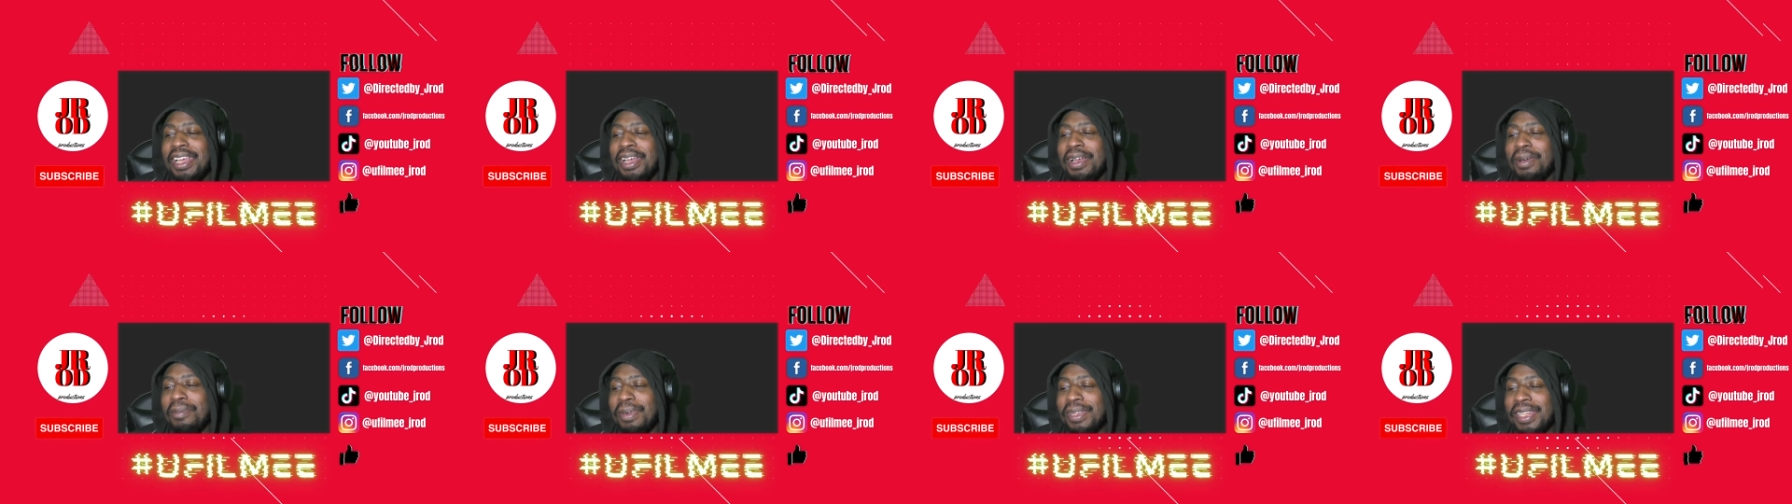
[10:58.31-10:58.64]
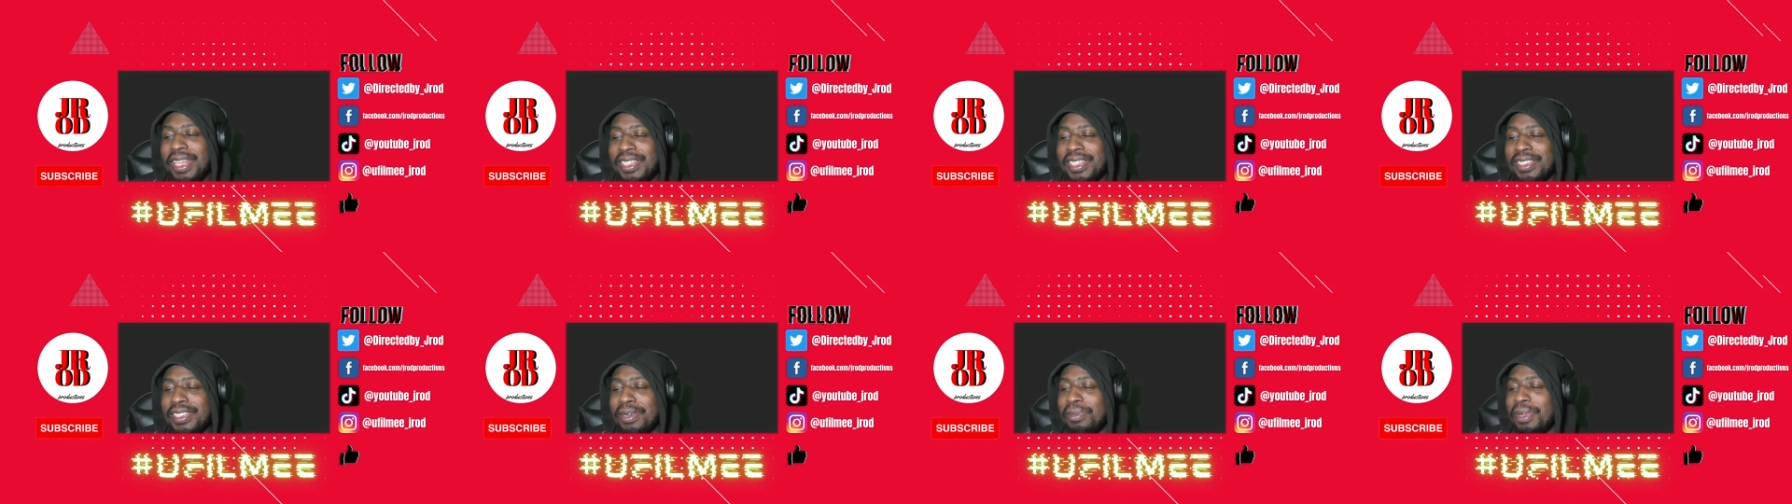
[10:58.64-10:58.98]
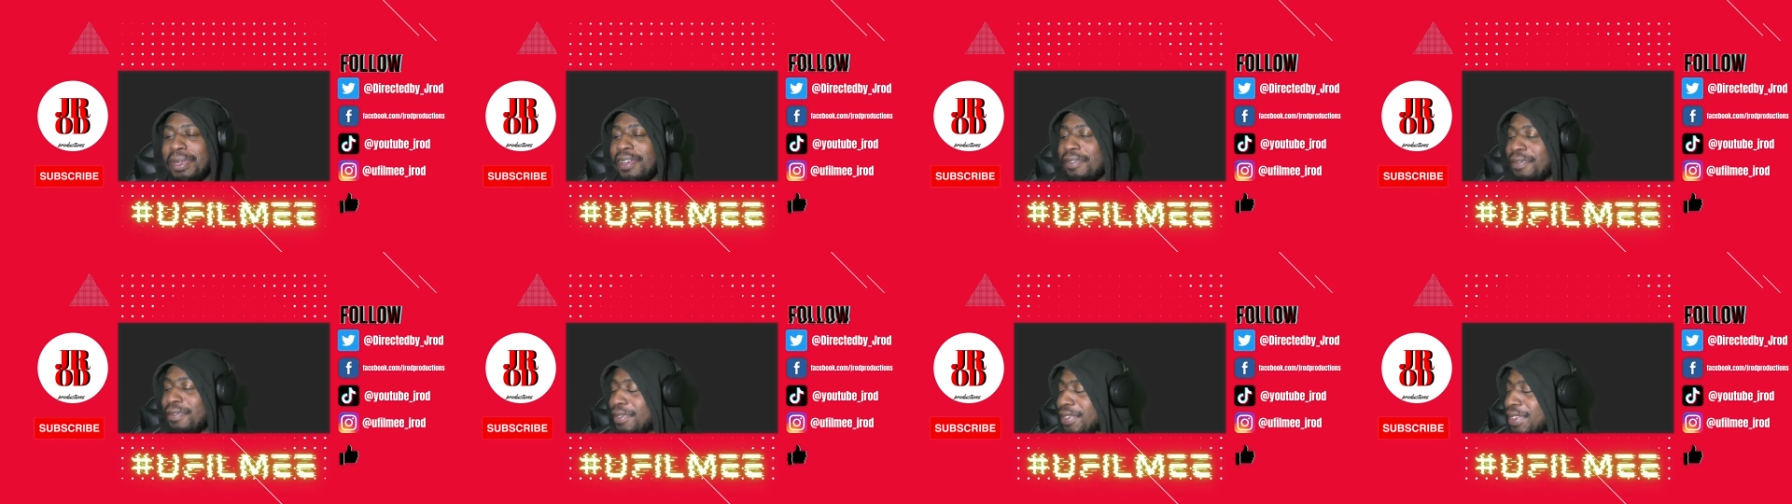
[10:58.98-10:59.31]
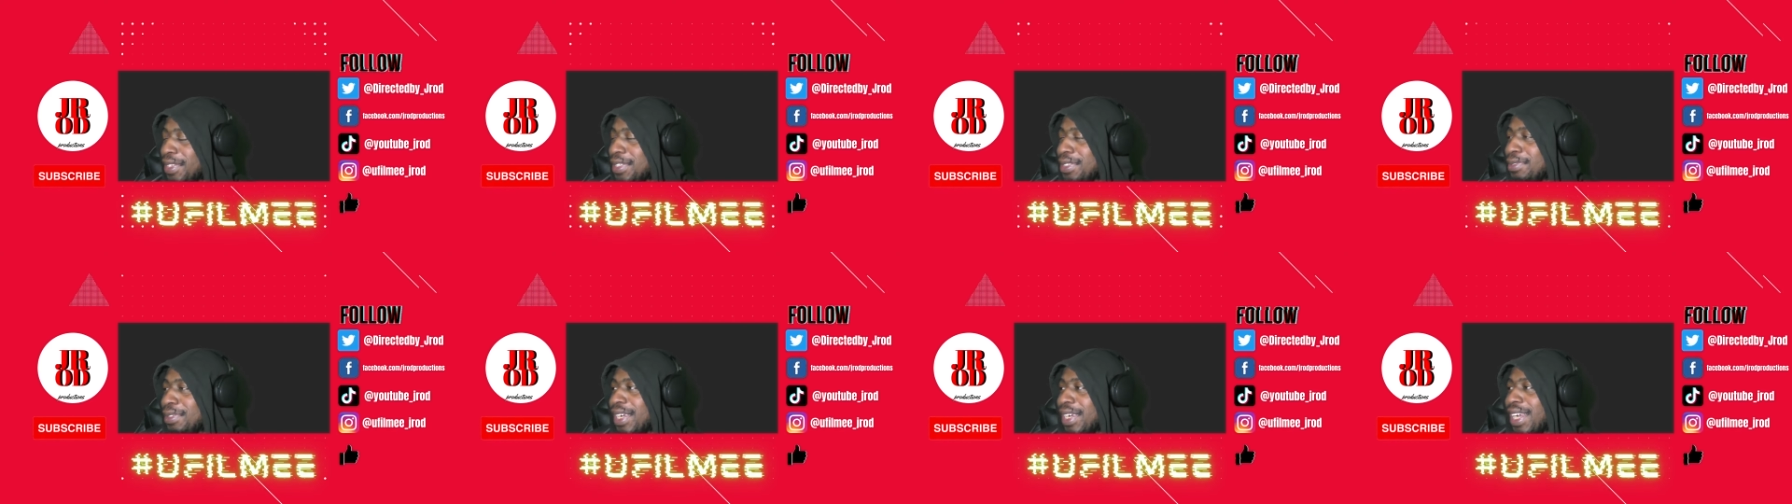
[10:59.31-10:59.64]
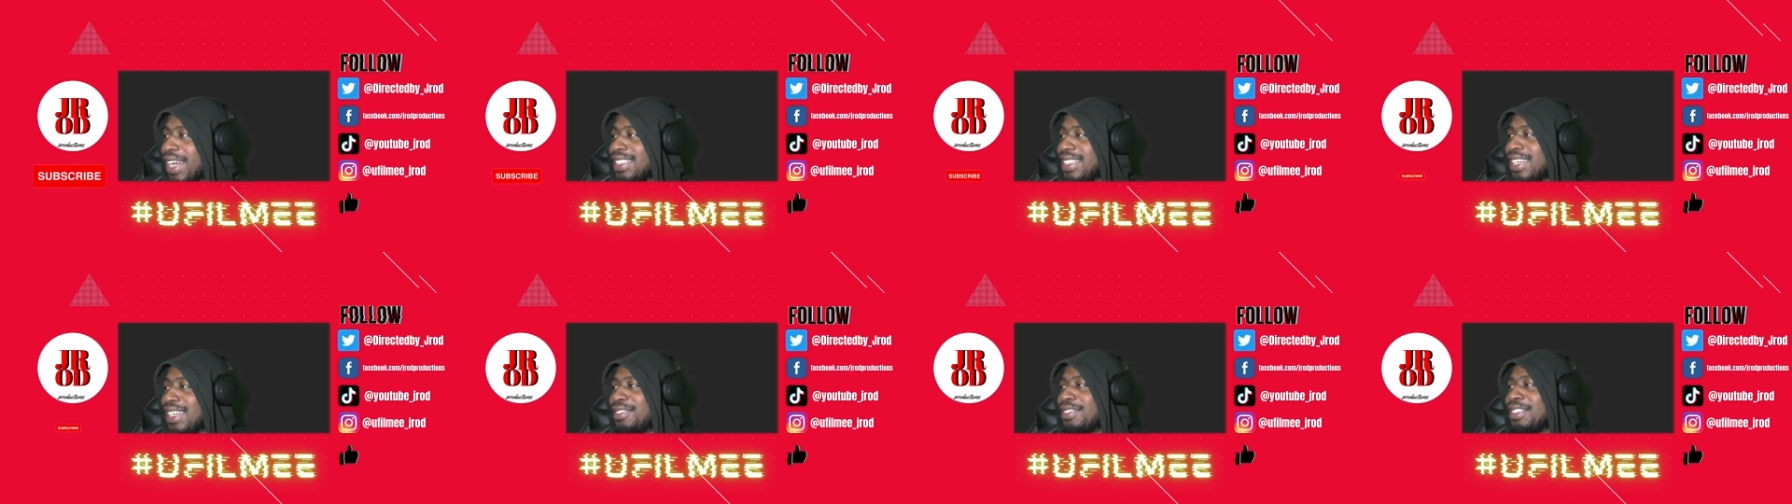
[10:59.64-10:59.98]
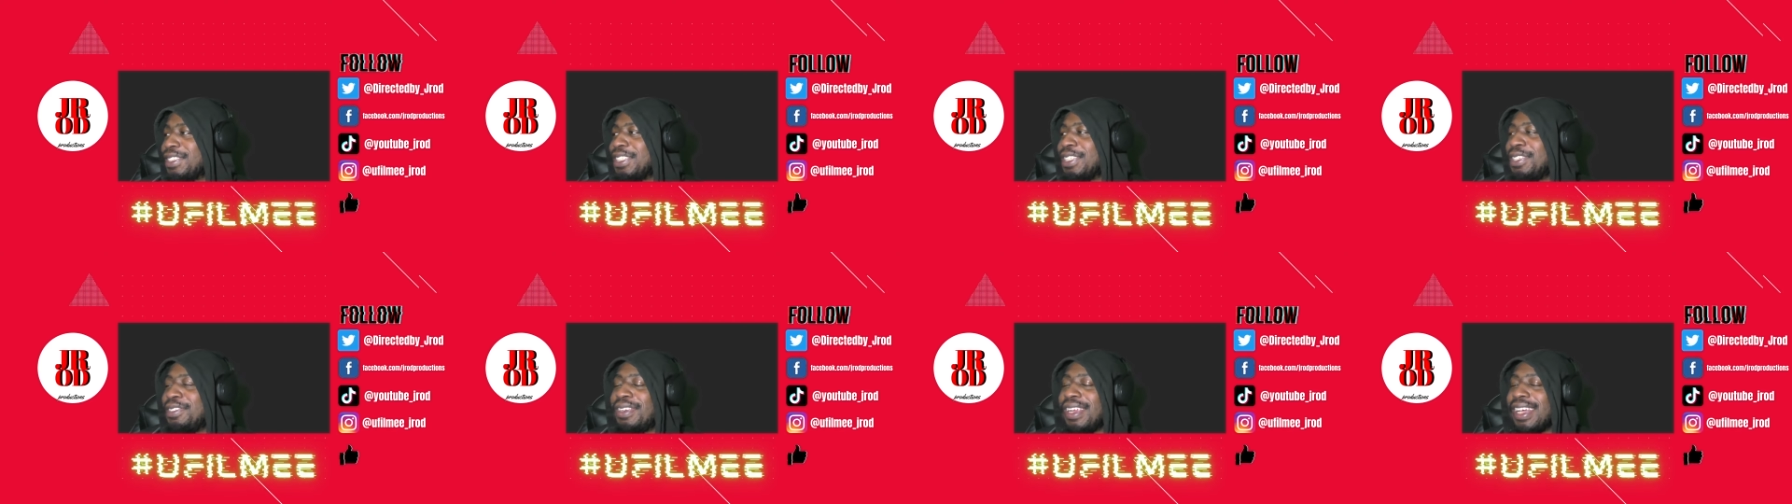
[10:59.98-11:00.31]
But that's going to be it for this one, guys, and I'll
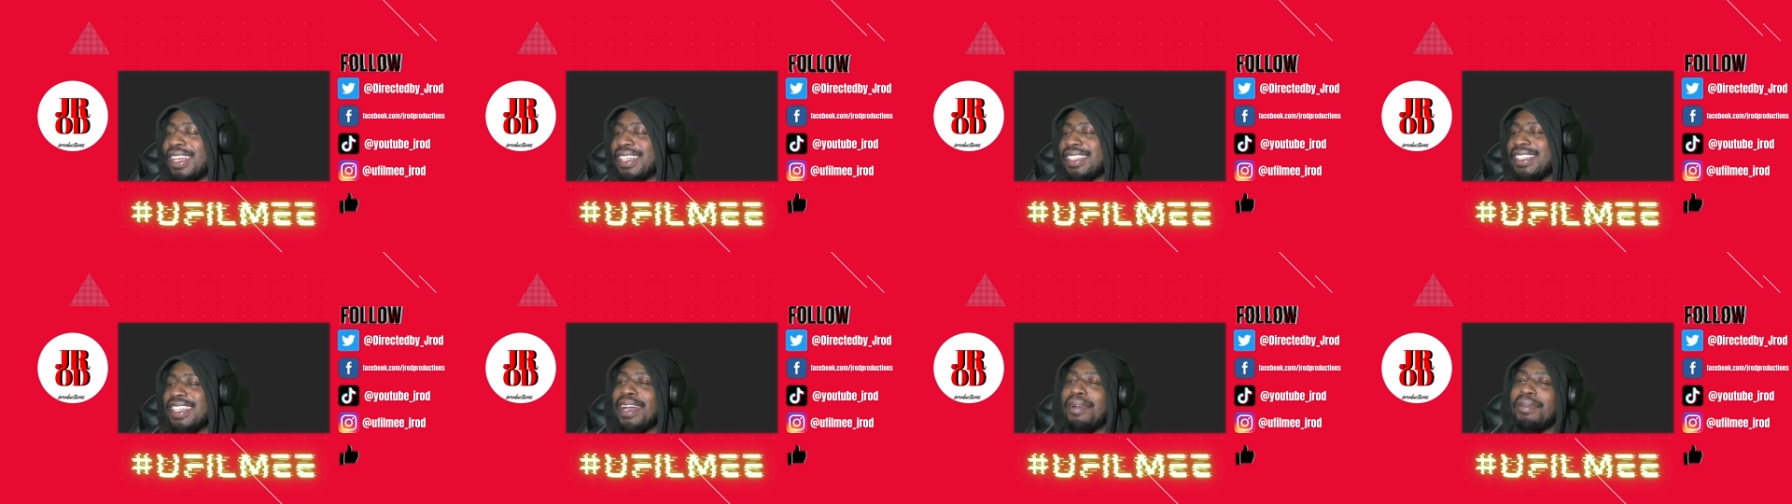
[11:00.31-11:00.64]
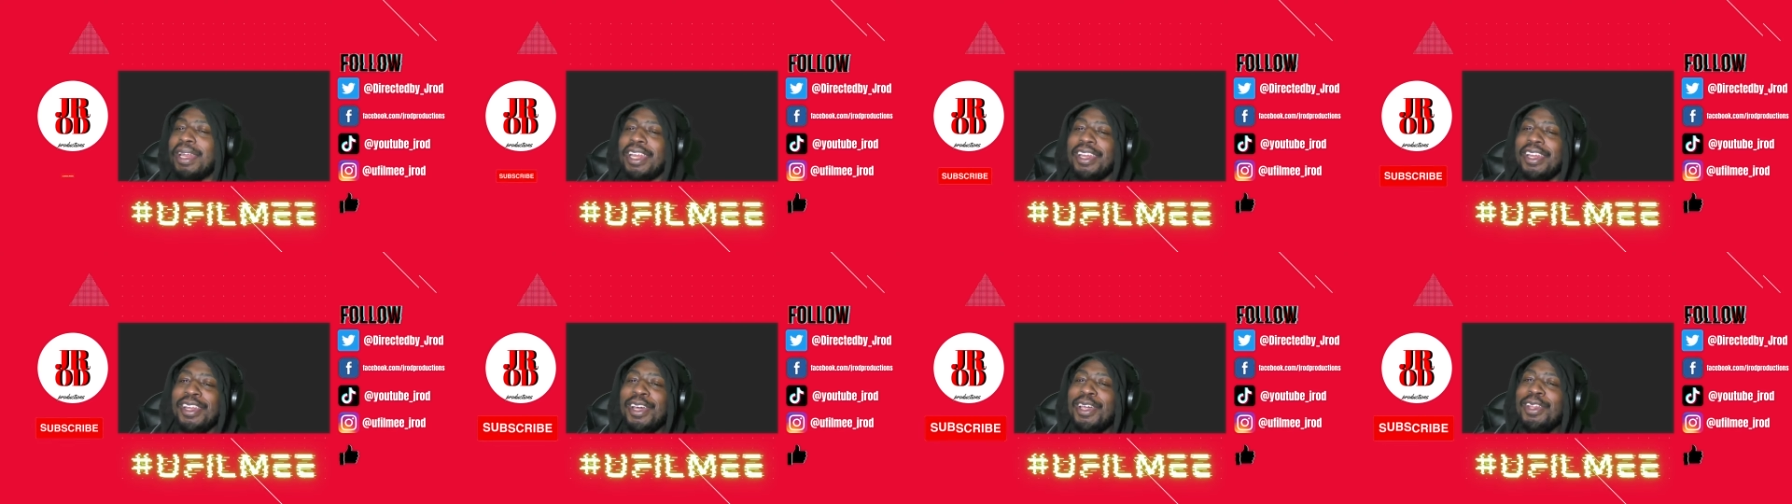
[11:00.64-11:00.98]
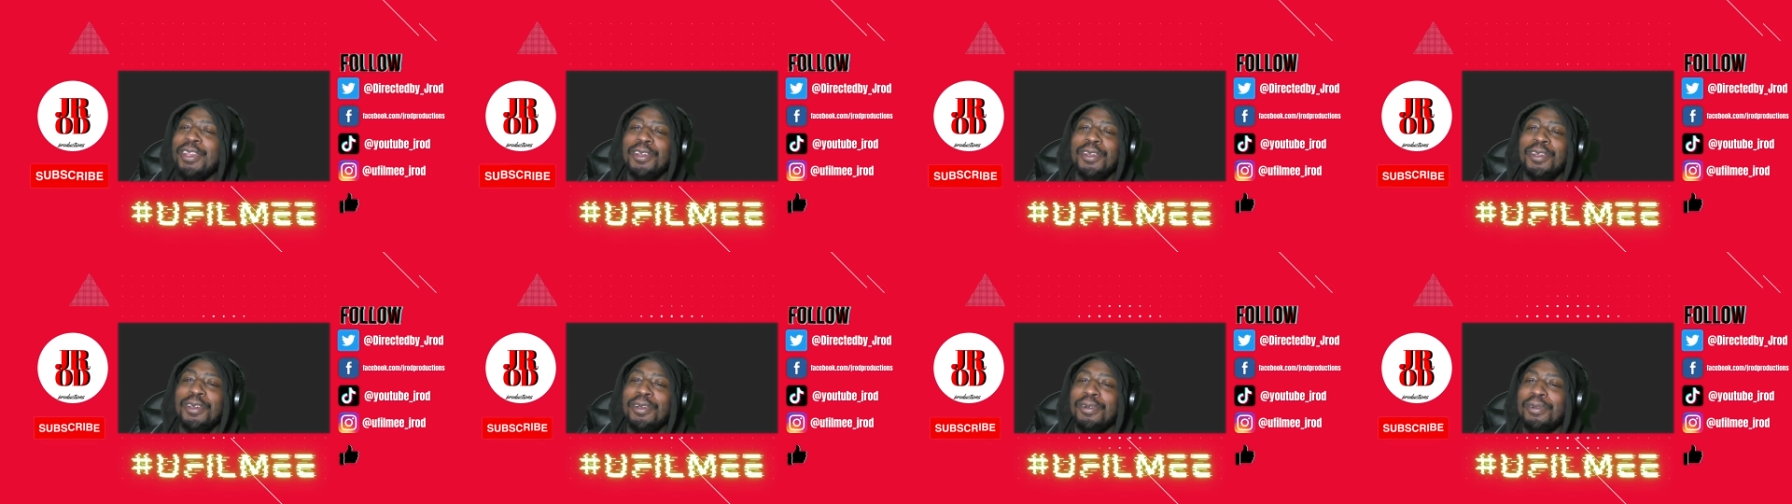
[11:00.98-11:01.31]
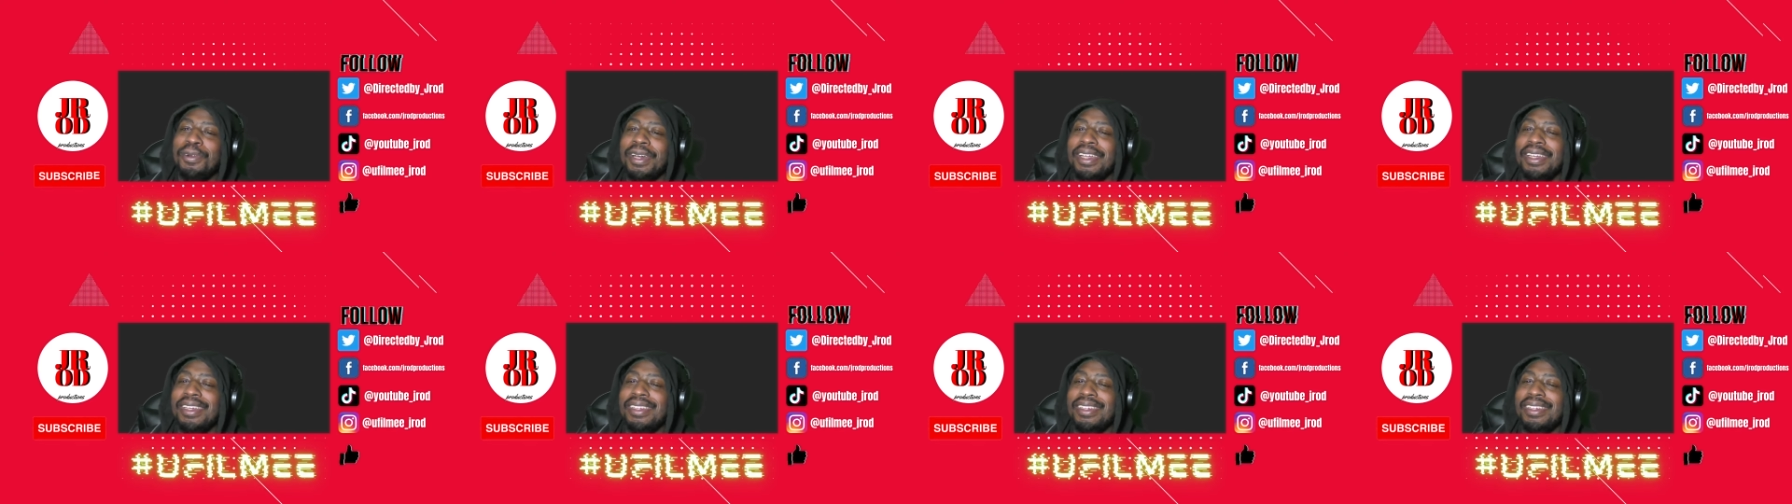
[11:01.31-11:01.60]
see you next time in another new one.